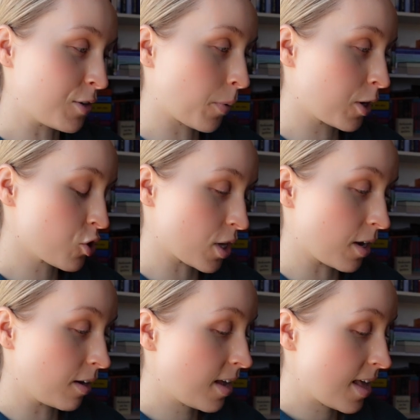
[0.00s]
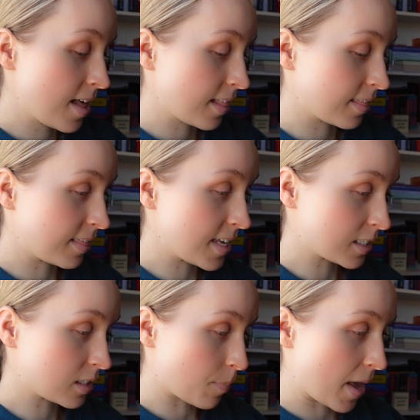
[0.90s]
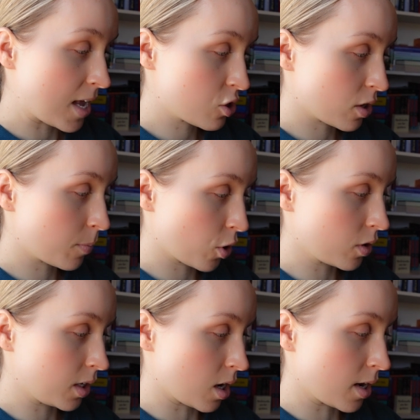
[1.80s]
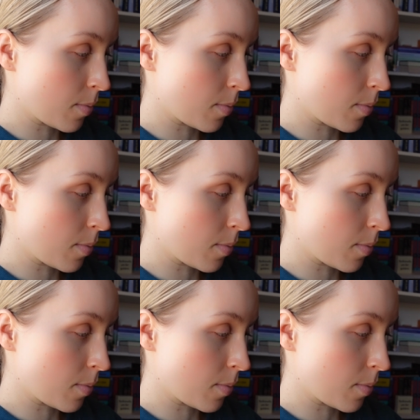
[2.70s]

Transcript: I do want to share this, the page that I'm currently on.